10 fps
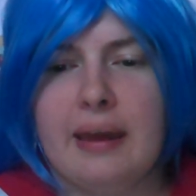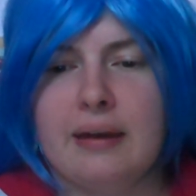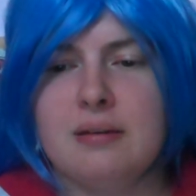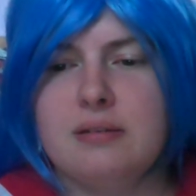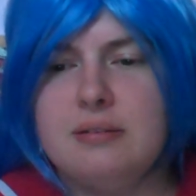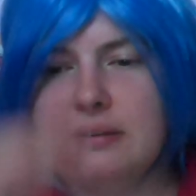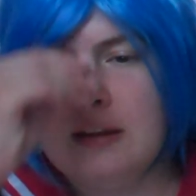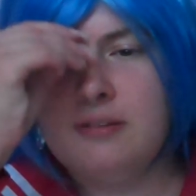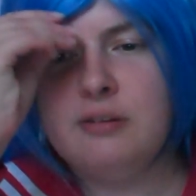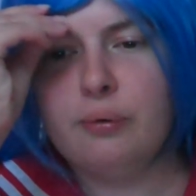and
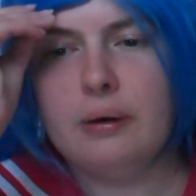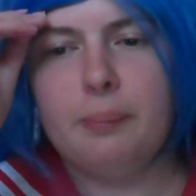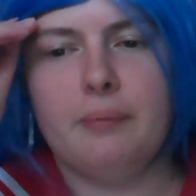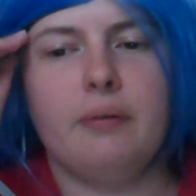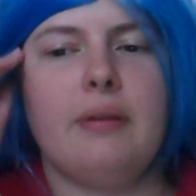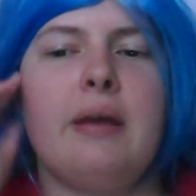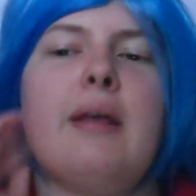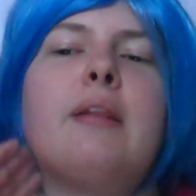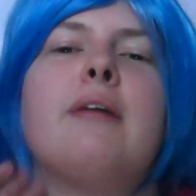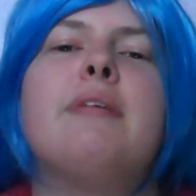it's adorable,
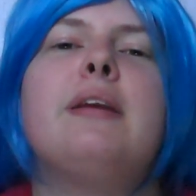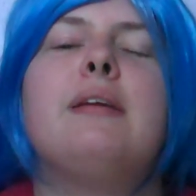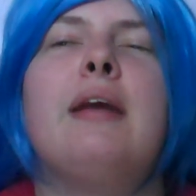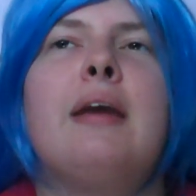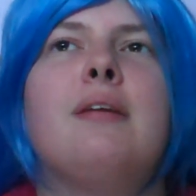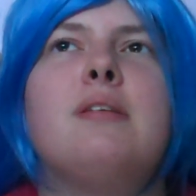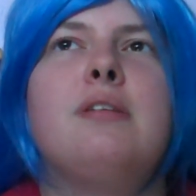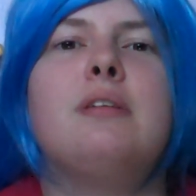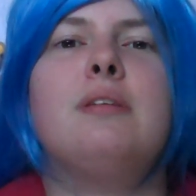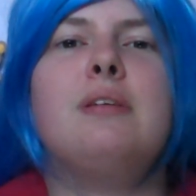and I love it, and